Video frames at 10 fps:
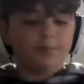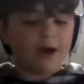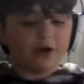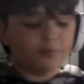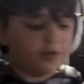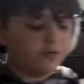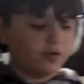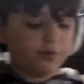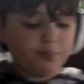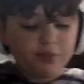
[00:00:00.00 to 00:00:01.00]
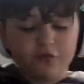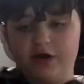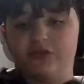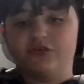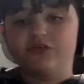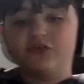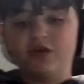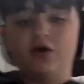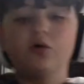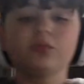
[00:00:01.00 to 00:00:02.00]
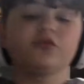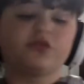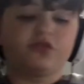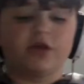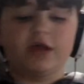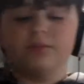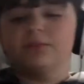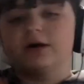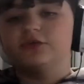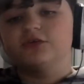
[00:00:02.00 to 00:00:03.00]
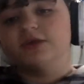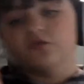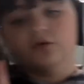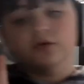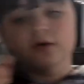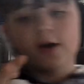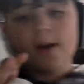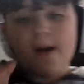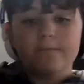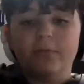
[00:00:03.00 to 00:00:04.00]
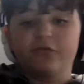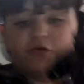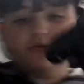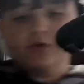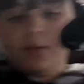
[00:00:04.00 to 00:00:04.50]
Battle Beaver provides almost the same as Evil, but they do not